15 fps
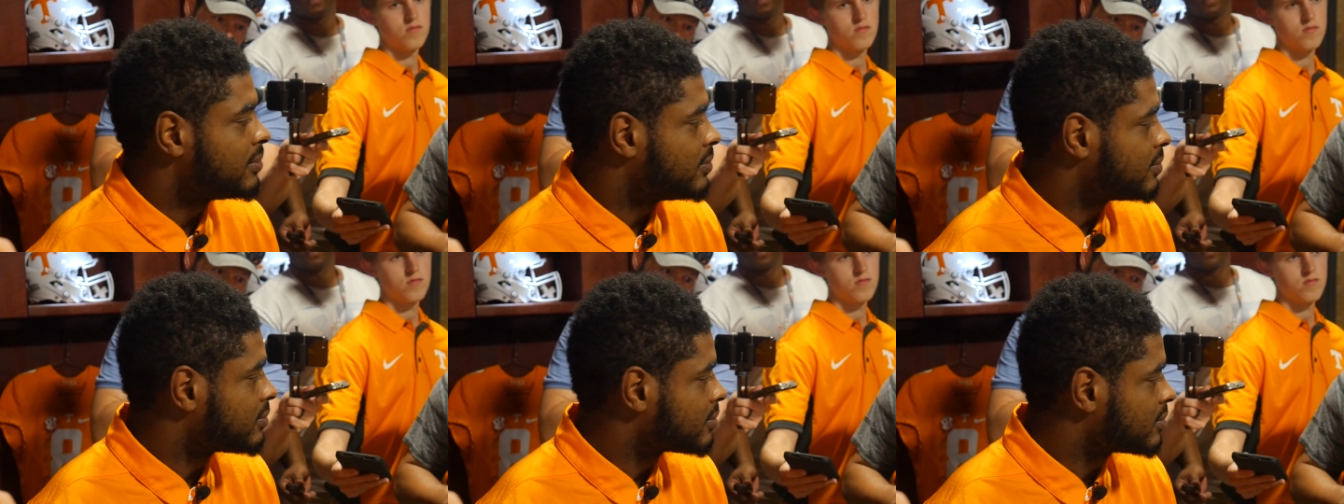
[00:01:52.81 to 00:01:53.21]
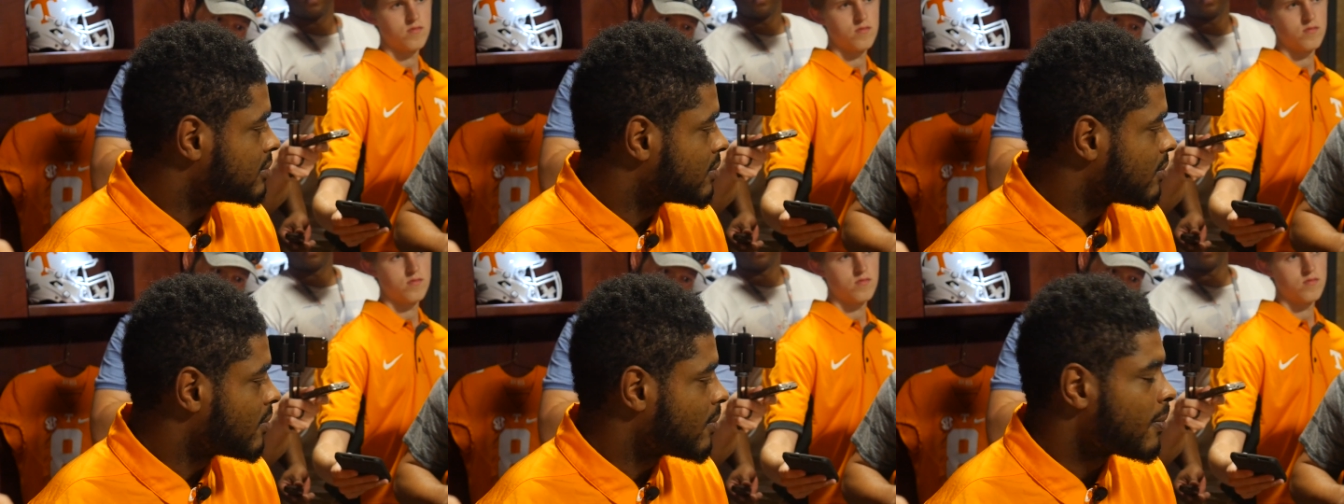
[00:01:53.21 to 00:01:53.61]
John,
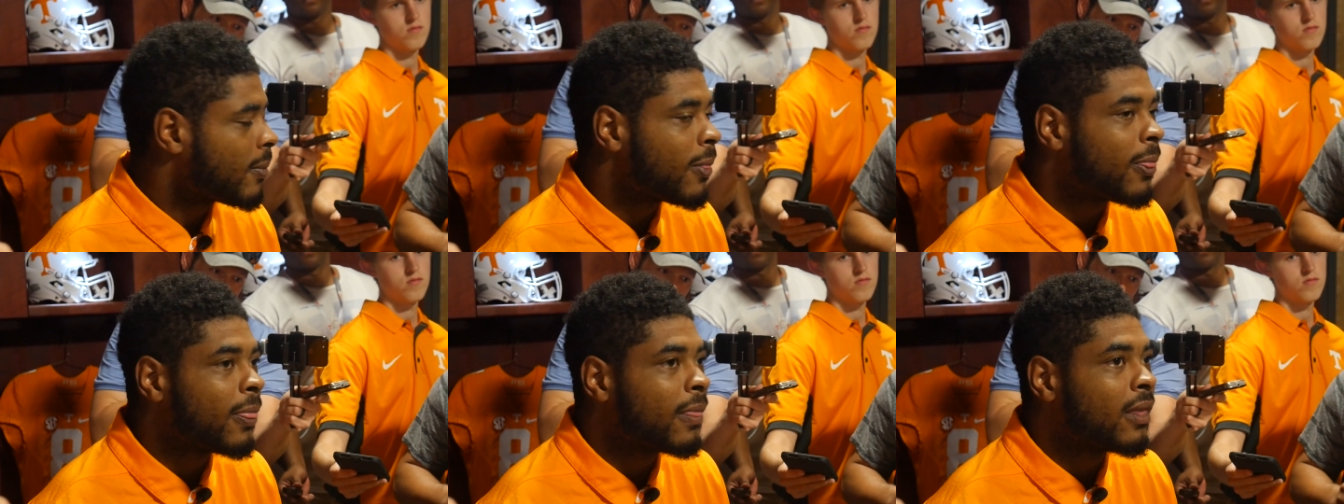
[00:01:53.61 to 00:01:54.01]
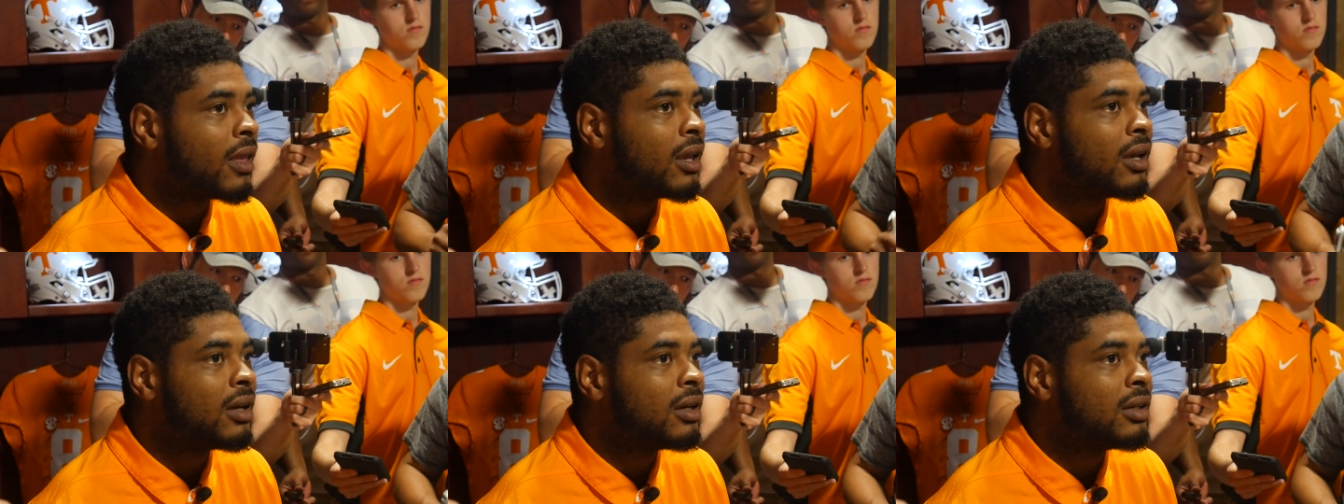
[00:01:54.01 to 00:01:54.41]
what you from
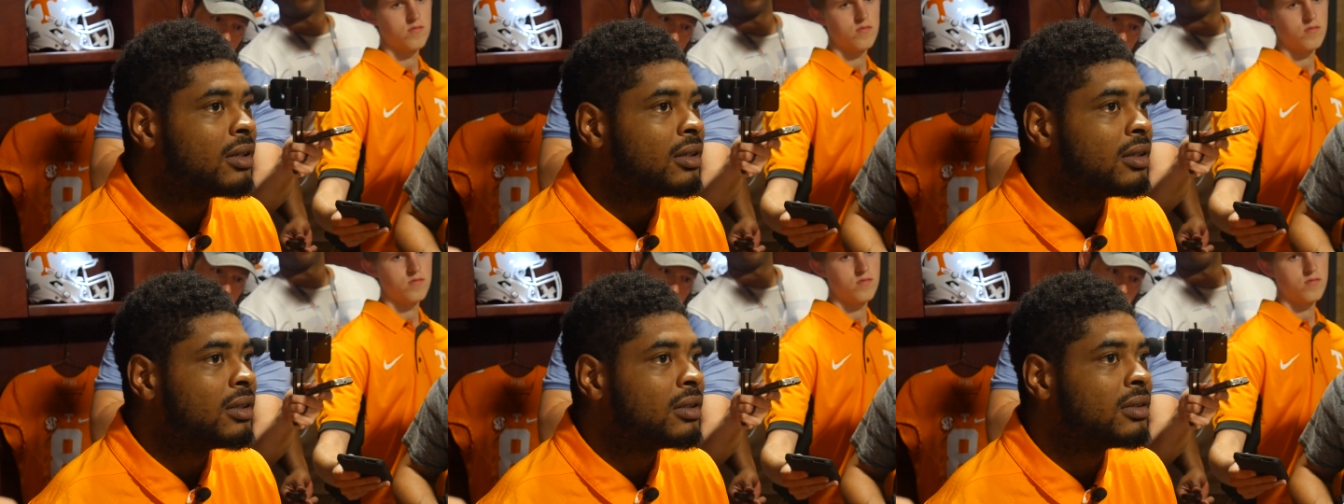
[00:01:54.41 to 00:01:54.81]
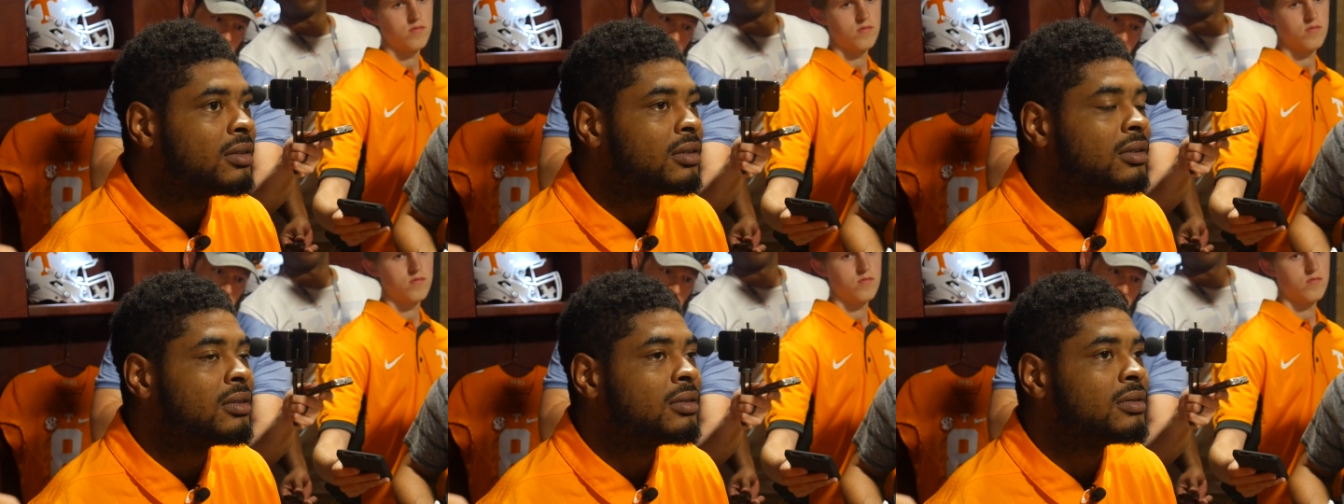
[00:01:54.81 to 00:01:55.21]
on film, uh,
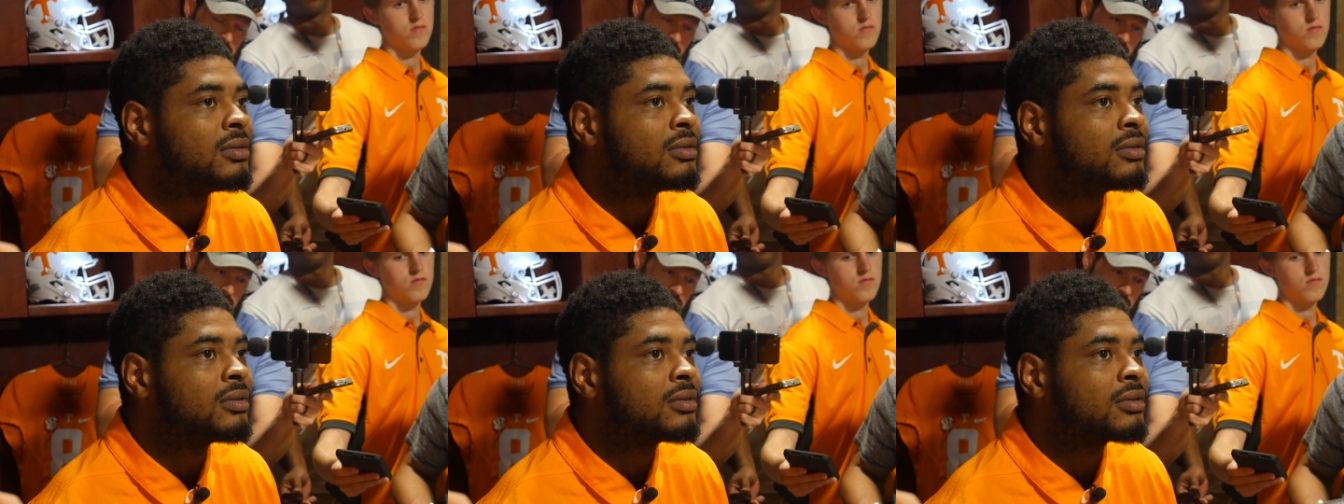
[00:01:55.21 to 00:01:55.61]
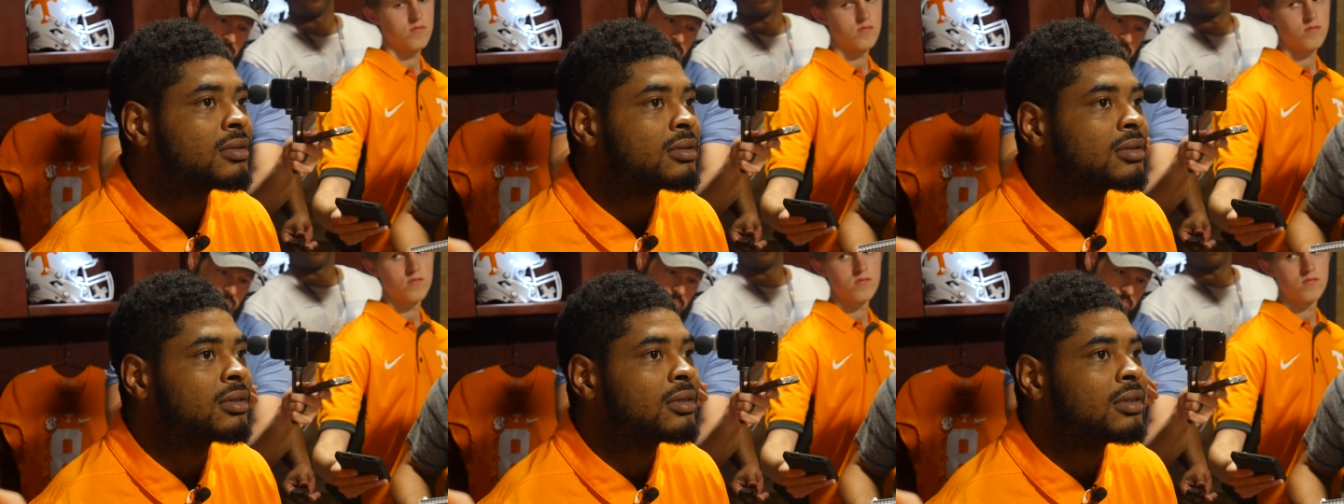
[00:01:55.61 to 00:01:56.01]
especially in the
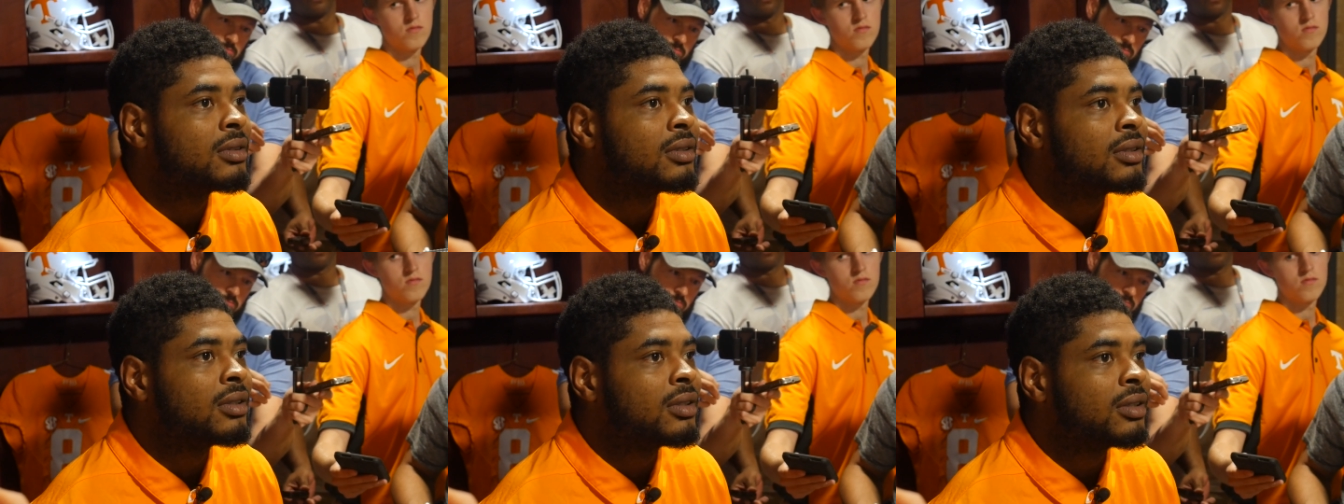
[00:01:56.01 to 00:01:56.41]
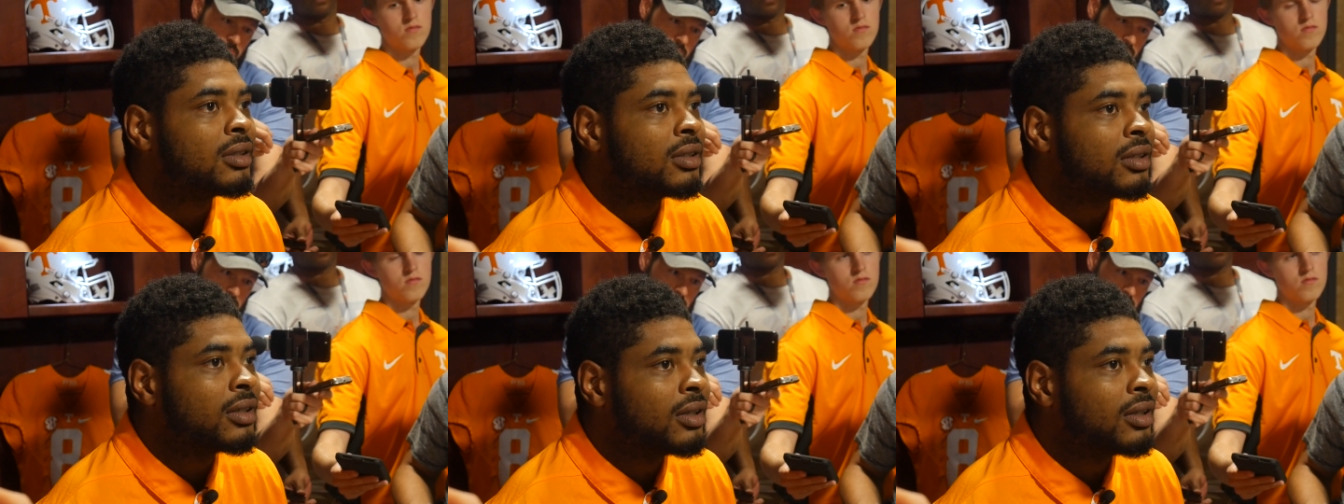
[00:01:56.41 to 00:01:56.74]
defensive backfield?